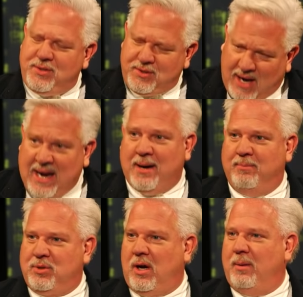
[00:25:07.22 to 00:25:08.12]

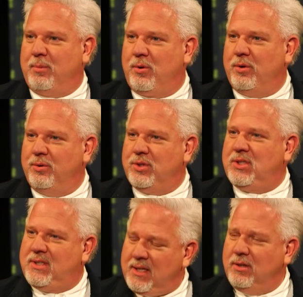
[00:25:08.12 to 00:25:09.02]
damn, Tom Cruise
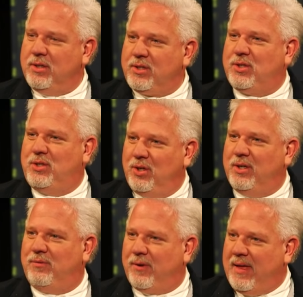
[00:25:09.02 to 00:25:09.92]
still looks
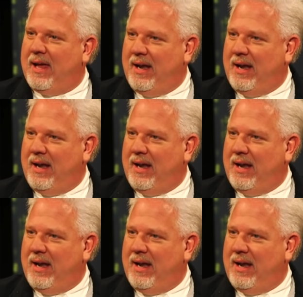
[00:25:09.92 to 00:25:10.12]
good for that